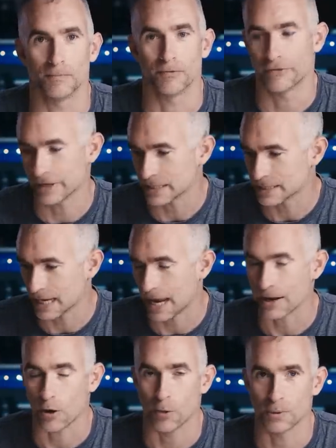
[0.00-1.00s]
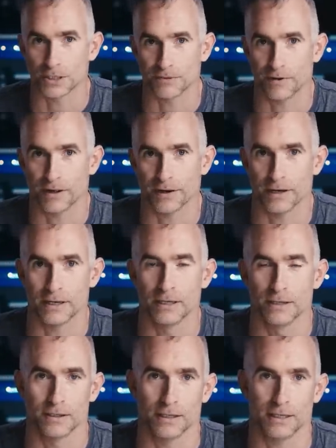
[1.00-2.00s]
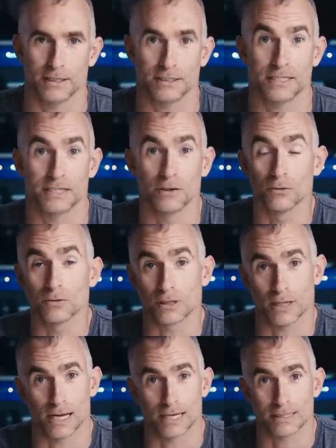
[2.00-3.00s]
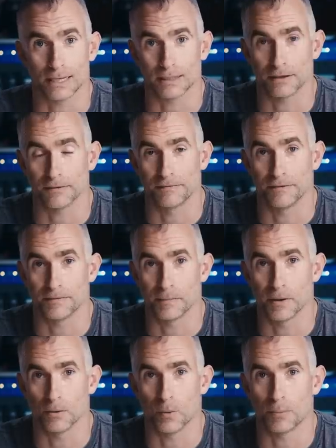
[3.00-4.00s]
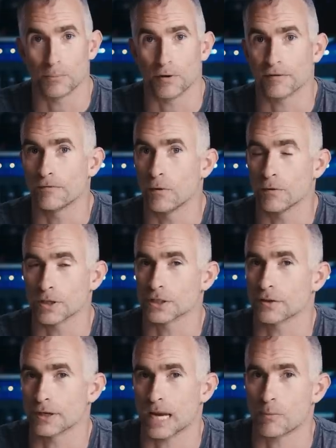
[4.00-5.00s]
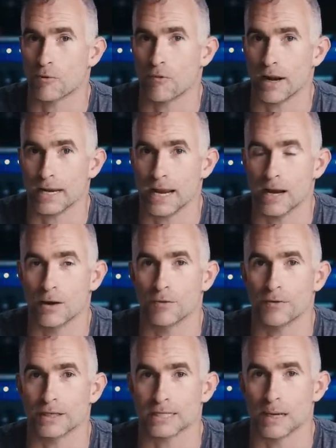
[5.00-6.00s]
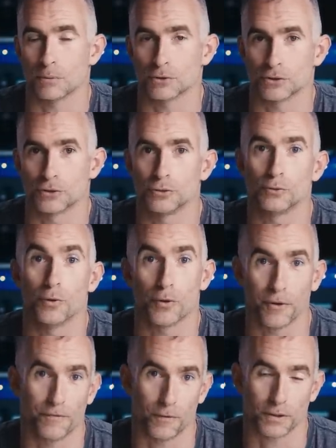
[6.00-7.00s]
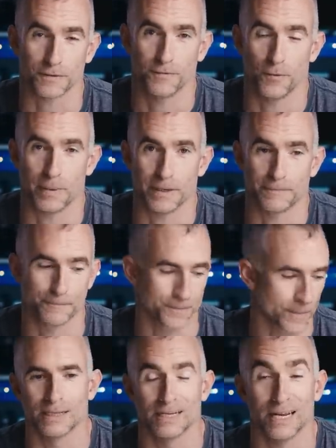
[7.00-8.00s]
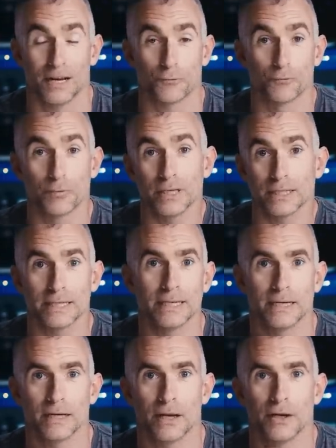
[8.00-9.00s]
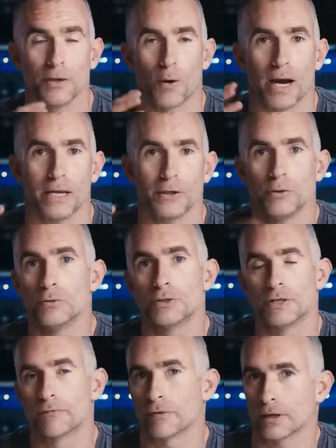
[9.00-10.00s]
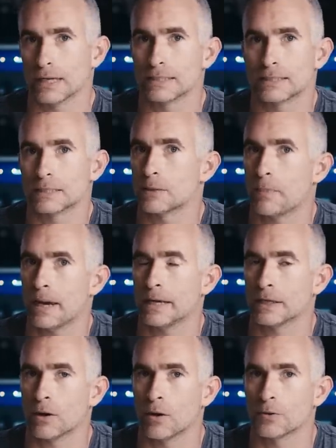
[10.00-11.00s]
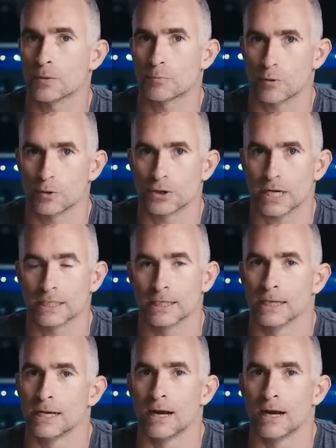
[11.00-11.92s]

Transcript: this and a whole bunch of other stills glass, like the 50mm 1.4 that's on the camera right now, that's able to do autofocus for me. And really, you know, I use different lenses depending on the project.